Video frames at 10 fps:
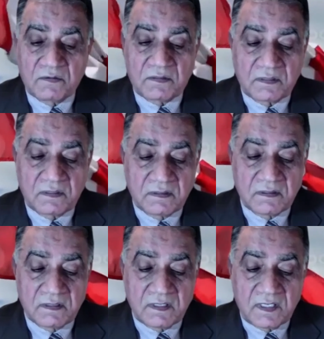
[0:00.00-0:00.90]
out
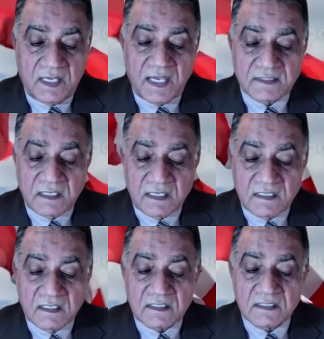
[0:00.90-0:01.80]

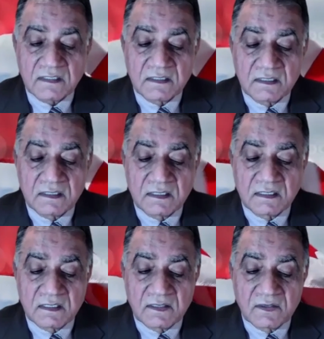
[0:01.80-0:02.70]
as the leaders
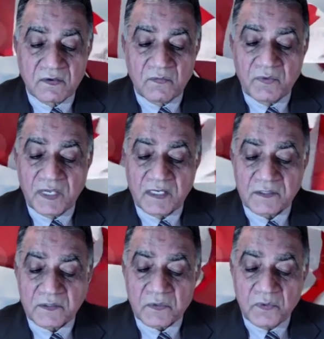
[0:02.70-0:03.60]
we